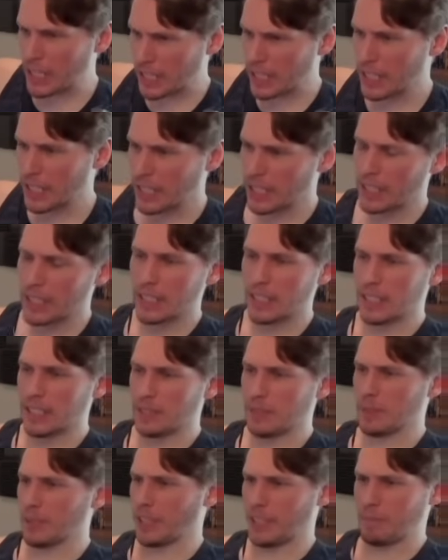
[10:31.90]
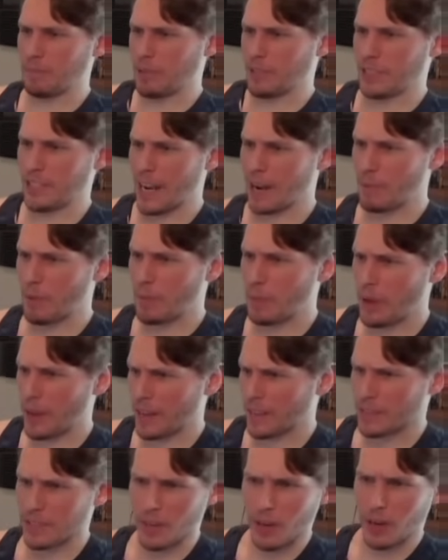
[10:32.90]
it with like pajama
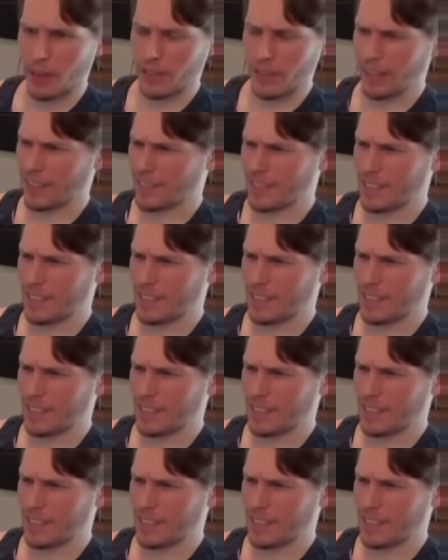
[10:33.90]
pants on, like